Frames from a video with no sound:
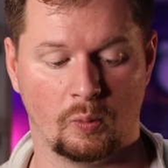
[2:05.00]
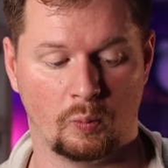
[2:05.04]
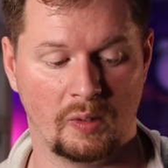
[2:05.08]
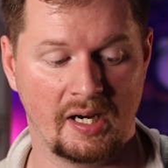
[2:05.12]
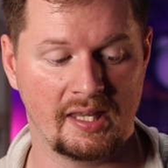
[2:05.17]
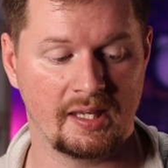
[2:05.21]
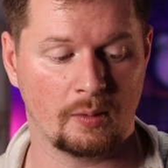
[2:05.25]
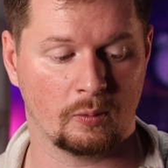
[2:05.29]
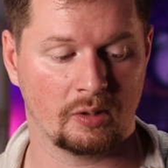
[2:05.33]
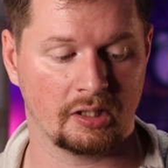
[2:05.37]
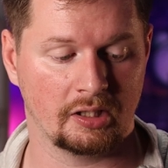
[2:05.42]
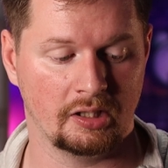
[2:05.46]
way
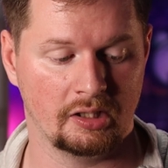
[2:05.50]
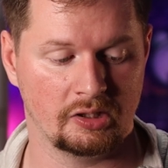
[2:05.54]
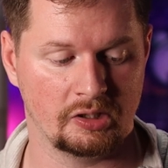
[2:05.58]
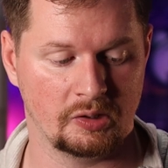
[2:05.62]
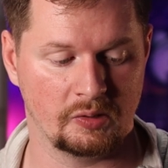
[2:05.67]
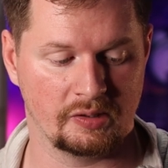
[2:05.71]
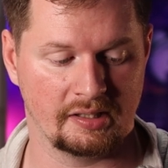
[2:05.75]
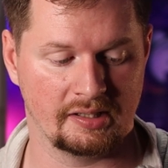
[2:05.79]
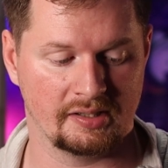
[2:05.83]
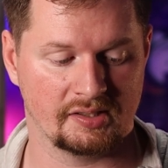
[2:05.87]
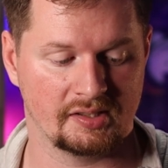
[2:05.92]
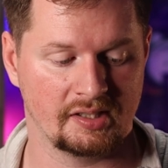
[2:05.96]
that we're gonna
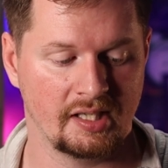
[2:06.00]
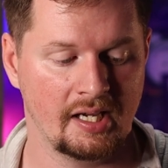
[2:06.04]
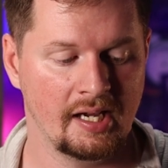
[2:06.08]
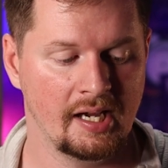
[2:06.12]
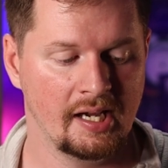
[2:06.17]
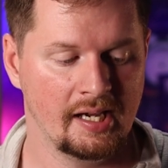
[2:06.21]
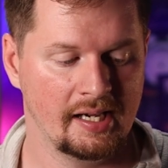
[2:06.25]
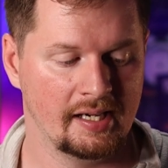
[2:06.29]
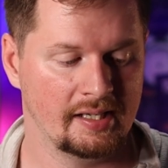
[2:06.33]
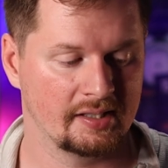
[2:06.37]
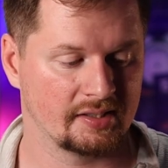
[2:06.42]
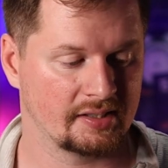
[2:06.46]
do this
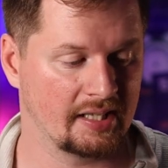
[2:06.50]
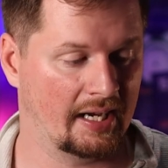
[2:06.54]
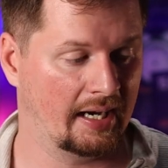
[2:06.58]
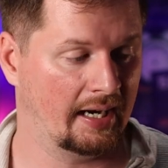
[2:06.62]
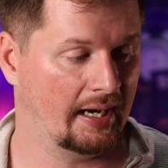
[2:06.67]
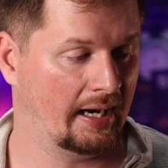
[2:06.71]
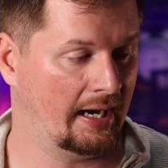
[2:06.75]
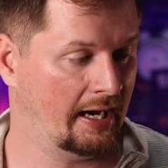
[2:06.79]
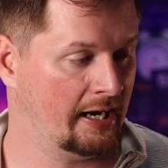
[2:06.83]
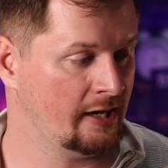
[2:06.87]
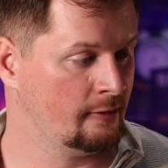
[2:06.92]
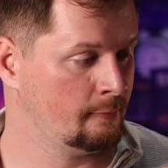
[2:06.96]
is
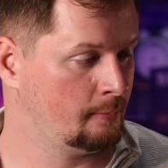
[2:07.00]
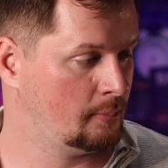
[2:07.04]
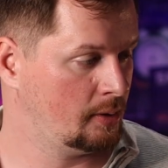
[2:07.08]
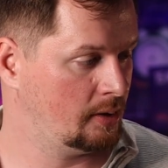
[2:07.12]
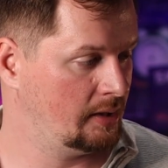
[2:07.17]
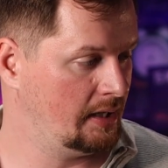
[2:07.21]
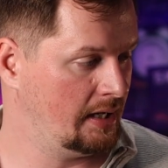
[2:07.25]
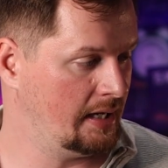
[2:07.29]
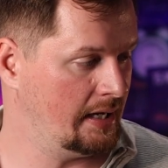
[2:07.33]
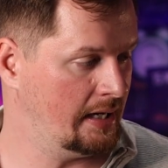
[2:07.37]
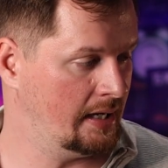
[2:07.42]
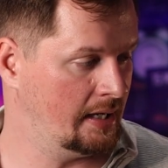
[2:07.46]
that I have
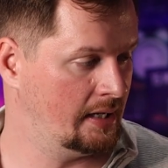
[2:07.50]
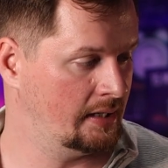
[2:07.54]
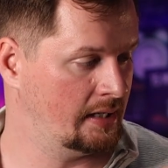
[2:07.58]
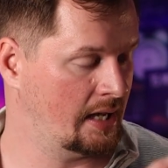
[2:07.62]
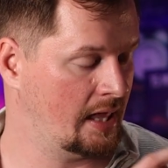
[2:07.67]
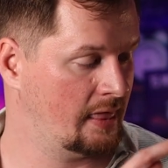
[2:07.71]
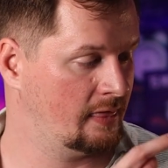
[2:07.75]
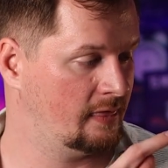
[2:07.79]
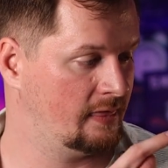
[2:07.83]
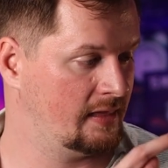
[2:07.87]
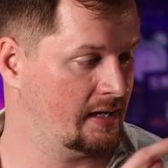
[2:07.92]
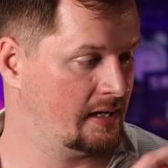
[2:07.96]
put in
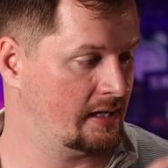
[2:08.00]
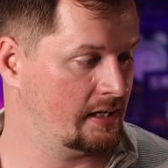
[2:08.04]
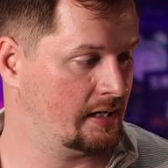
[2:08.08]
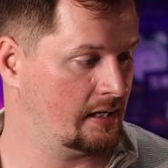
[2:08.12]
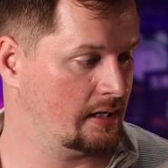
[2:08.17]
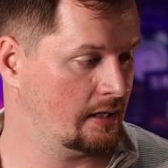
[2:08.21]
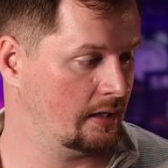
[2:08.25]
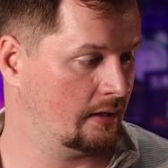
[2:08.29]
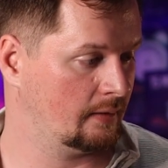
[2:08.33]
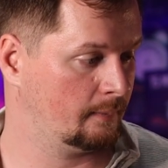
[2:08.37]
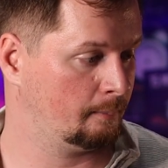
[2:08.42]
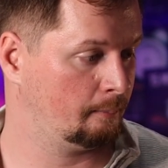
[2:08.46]

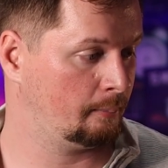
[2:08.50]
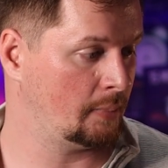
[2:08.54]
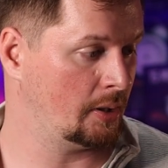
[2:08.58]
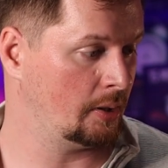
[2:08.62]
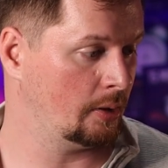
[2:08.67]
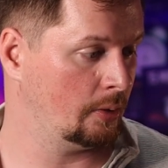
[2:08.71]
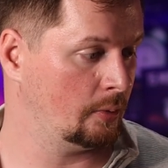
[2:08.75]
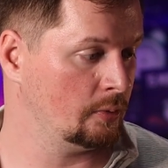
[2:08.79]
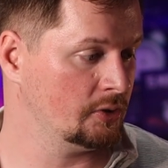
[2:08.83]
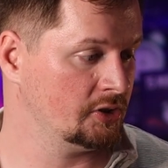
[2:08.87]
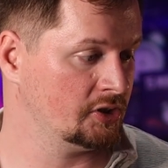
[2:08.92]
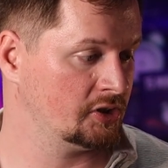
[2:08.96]
the
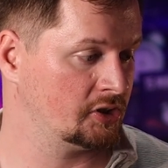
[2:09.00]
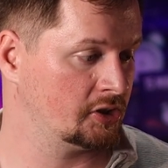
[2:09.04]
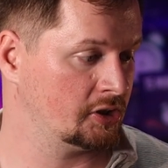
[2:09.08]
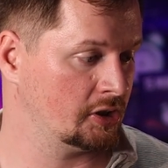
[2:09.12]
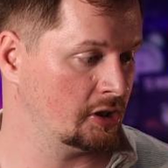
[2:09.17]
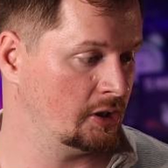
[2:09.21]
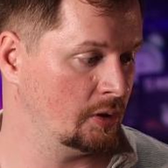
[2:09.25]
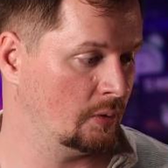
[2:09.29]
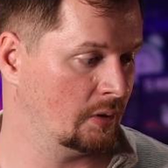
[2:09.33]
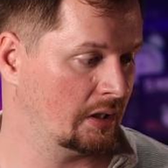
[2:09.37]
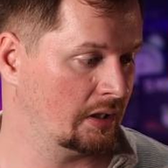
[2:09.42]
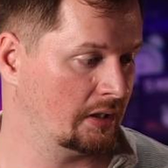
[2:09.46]
posts
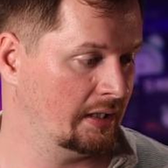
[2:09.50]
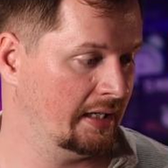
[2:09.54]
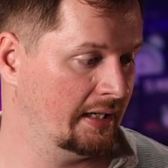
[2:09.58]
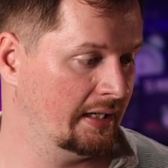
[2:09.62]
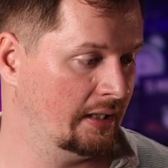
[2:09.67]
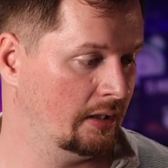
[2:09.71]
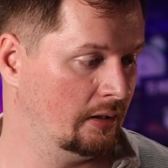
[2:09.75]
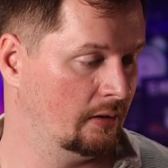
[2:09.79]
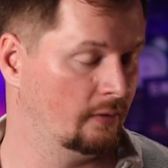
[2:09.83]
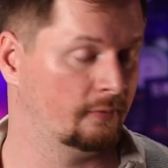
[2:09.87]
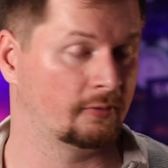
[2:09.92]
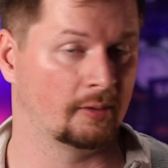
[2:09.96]

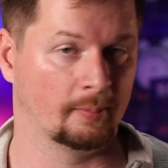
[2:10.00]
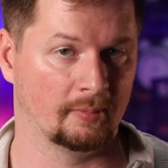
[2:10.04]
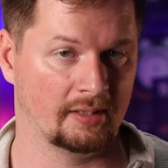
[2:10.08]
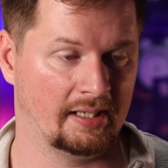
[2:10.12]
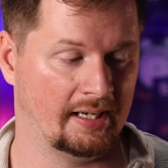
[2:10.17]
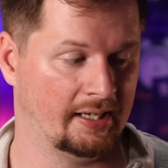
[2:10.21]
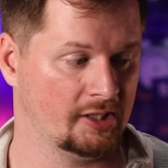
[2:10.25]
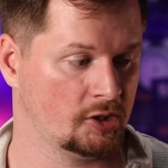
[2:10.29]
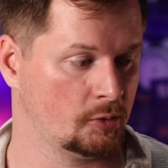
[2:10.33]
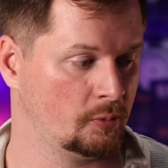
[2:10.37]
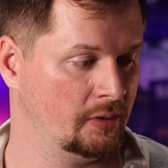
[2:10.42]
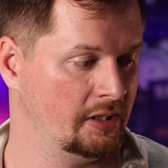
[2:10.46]
URL from
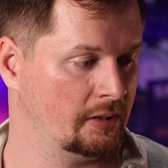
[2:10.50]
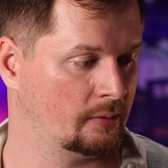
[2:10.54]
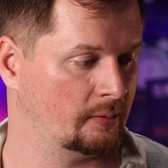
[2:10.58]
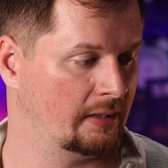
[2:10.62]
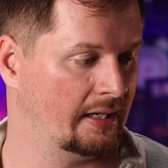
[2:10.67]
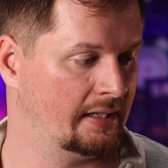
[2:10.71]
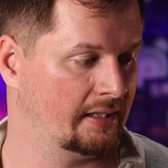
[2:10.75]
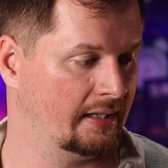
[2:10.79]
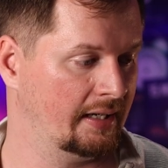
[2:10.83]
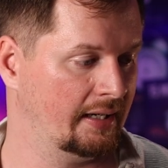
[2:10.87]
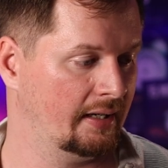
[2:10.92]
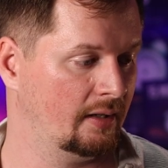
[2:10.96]
last week
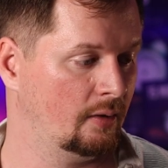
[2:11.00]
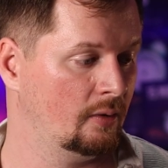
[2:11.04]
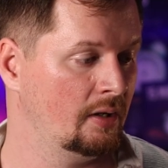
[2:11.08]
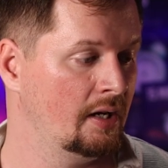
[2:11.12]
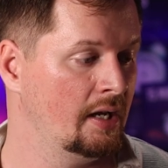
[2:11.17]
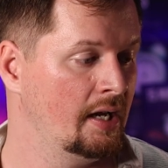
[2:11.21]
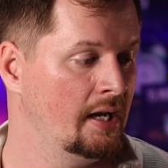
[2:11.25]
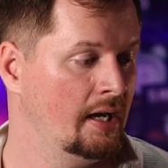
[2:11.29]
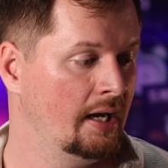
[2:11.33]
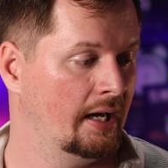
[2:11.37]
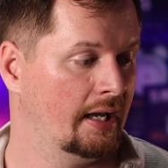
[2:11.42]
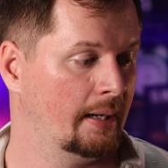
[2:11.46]
right now,
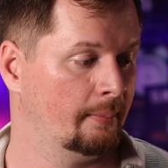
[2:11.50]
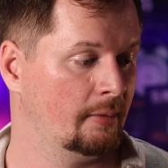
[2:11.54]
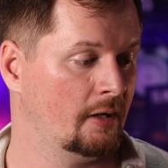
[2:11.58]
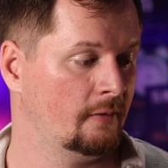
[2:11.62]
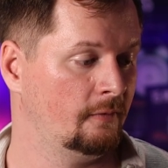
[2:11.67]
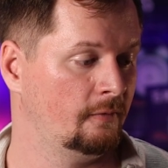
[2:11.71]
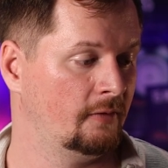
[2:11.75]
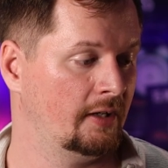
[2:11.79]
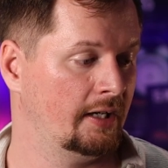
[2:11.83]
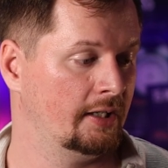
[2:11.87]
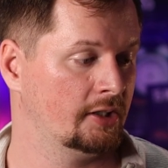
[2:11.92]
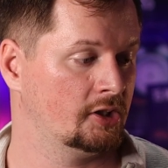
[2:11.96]
and I'm gonna
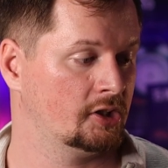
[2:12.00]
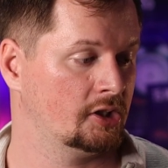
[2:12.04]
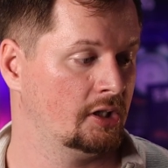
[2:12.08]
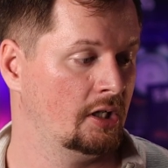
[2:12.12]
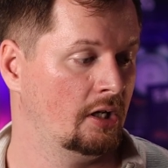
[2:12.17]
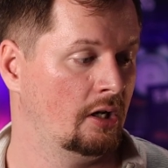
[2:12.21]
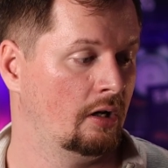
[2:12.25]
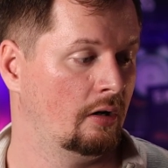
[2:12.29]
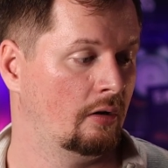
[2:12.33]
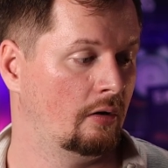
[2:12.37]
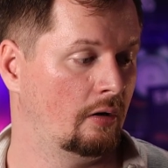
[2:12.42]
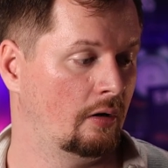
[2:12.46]
fetch
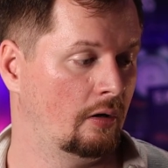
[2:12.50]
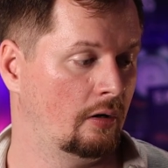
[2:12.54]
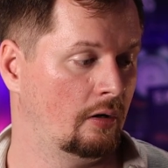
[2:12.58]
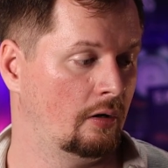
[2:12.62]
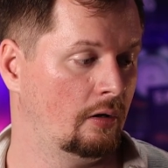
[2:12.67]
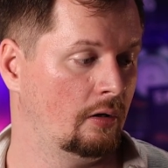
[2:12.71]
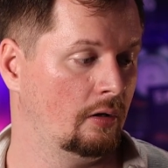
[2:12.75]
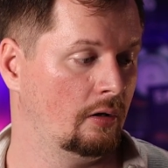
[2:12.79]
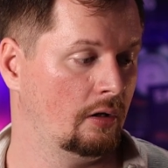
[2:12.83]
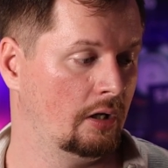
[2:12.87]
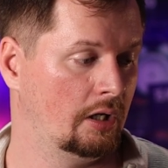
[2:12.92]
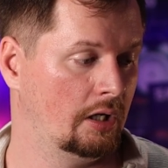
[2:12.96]

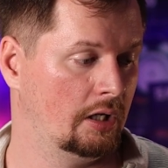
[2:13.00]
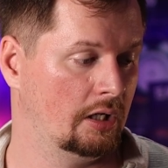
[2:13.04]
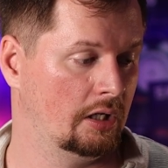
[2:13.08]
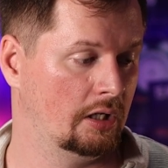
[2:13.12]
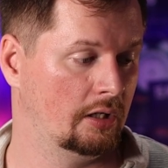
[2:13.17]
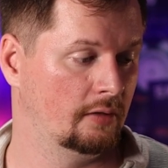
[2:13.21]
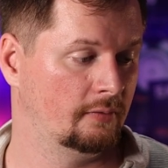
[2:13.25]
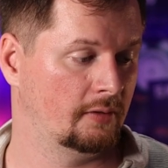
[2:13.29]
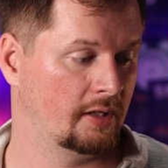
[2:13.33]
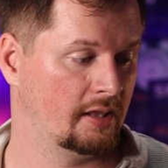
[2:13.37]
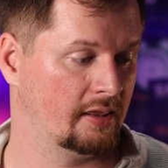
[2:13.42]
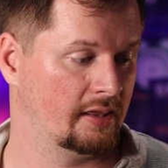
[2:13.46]
all
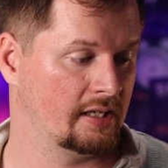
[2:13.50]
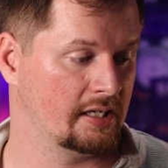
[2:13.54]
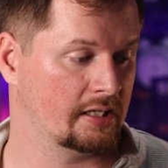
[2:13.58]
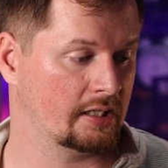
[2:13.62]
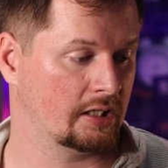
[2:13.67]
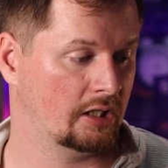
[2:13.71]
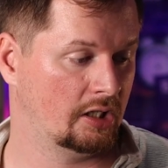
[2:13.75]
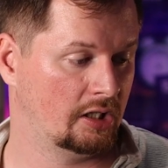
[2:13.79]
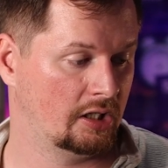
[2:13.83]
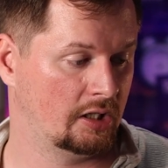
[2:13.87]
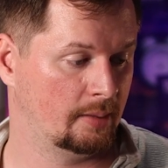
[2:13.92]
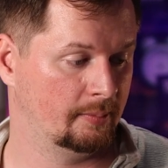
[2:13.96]
of the
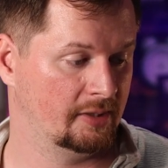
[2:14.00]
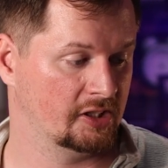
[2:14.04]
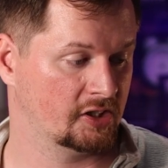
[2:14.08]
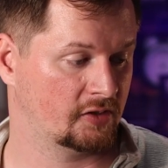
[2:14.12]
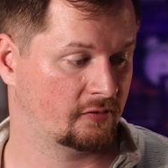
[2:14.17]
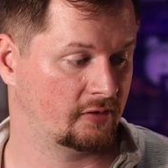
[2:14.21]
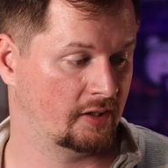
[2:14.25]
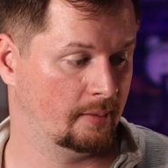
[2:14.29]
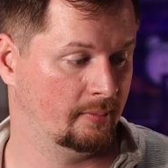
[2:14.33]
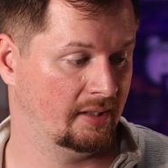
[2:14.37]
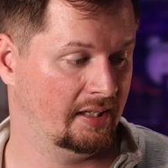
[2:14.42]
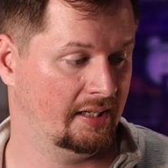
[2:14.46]
comments
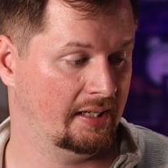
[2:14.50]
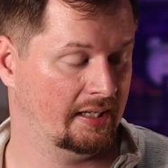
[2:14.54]
from it.